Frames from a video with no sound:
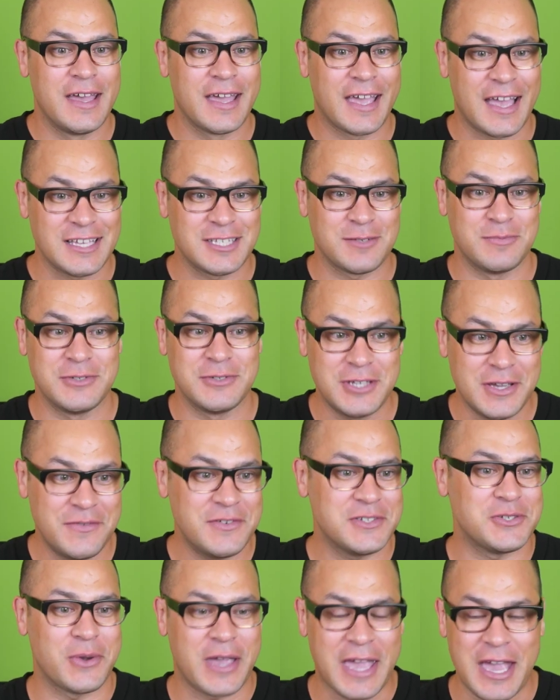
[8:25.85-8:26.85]
customer
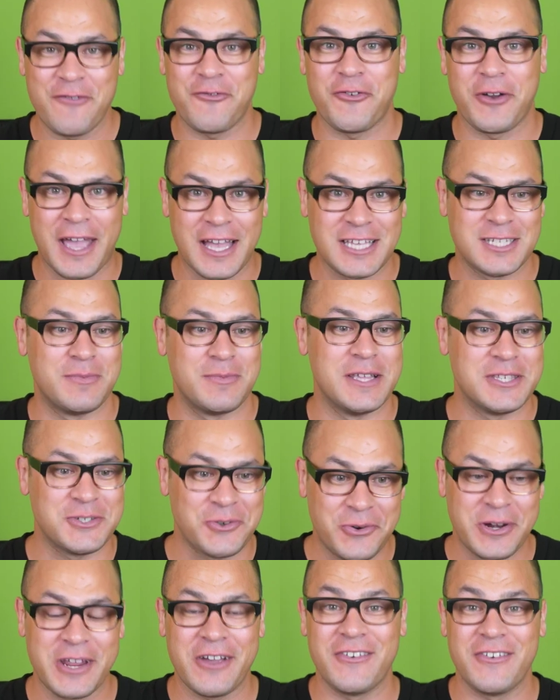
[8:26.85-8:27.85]
service or care for a customer that's
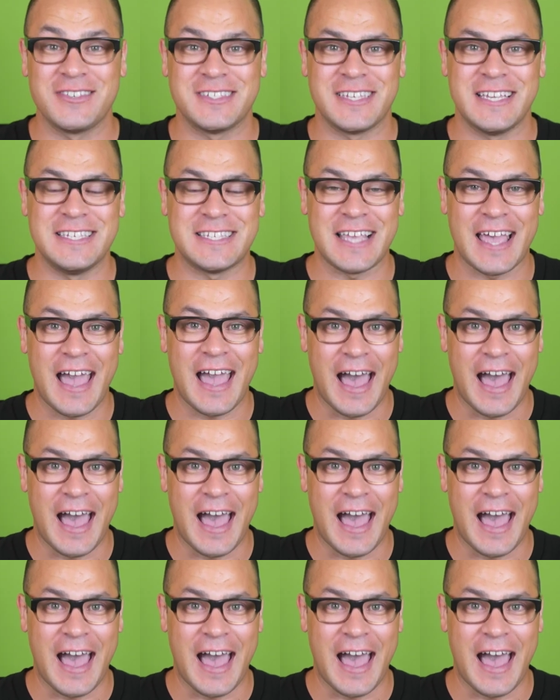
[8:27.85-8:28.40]
already overseas,